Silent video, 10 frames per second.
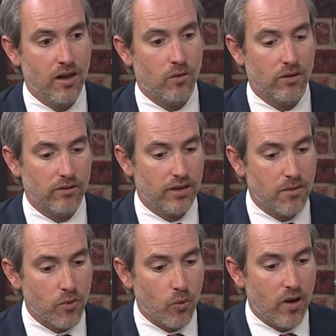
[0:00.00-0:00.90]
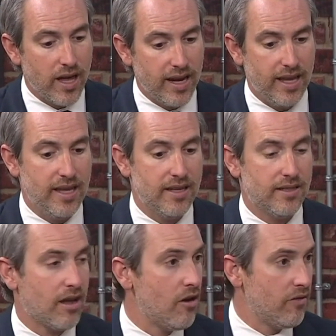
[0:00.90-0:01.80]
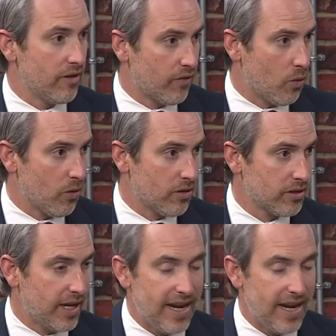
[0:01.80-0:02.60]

Well, number one is COVID, of course.